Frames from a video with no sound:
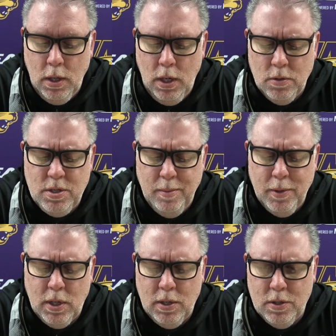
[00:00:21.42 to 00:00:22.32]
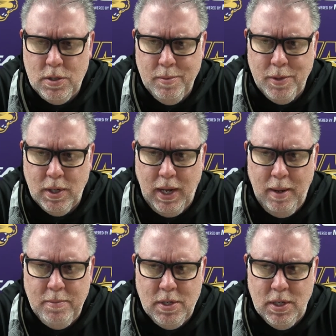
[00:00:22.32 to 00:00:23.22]
you know, similar similar
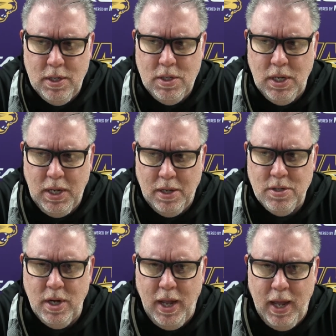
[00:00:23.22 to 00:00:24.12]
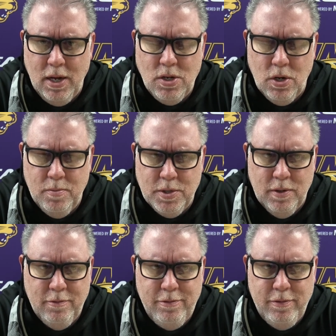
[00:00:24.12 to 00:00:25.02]
game to, to yesterday in terms
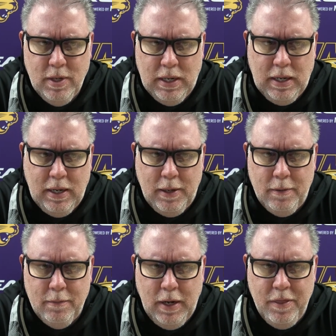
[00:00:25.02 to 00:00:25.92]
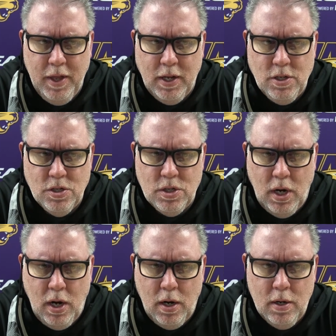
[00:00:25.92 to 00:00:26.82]
of uh, I think just
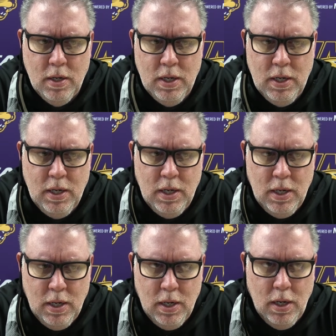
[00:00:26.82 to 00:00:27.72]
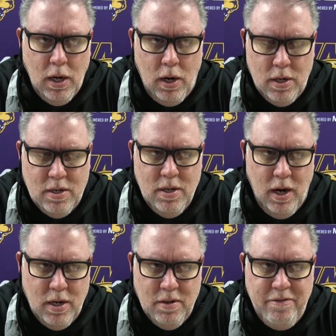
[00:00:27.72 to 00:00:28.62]
our our
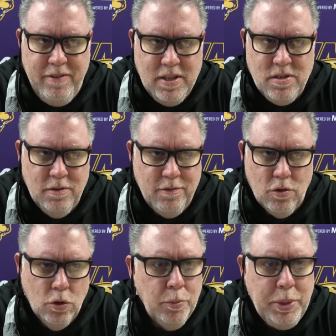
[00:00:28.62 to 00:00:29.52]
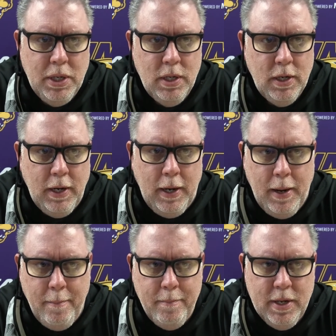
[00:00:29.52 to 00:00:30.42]
our defensive group
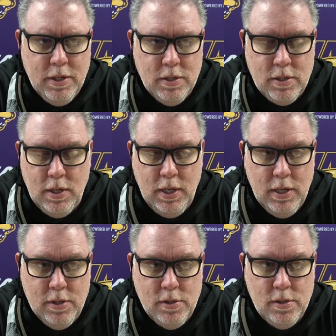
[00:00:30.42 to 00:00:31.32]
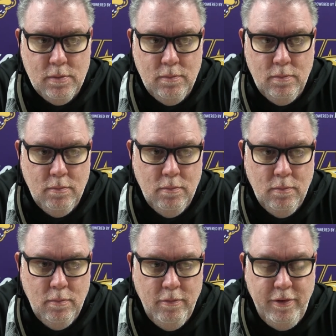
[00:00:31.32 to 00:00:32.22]
um, is is
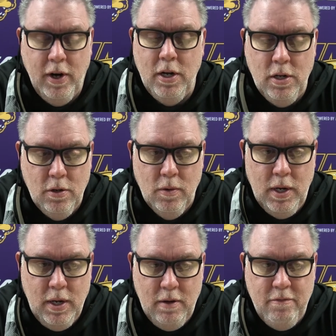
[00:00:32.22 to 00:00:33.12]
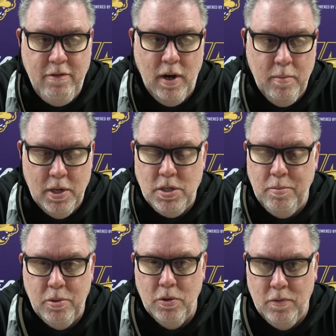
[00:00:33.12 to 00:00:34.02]
very new and, and, very much
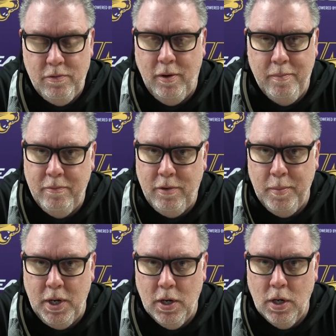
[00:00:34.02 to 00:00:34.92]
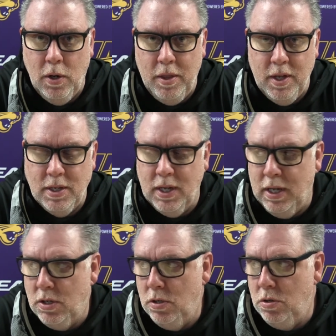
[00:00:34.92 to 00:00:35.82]
improved from from a year ago. I think to
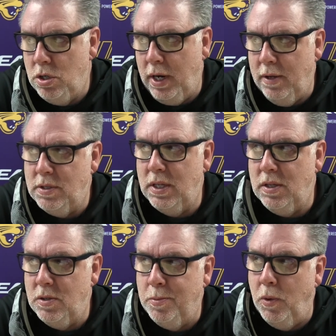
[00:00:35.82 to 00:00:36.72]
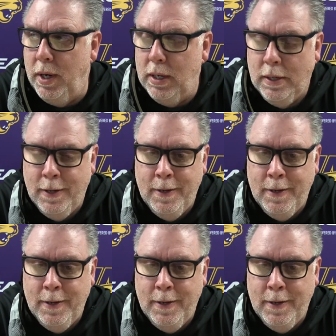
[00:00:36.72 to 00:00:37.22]
get two shutouts at this point,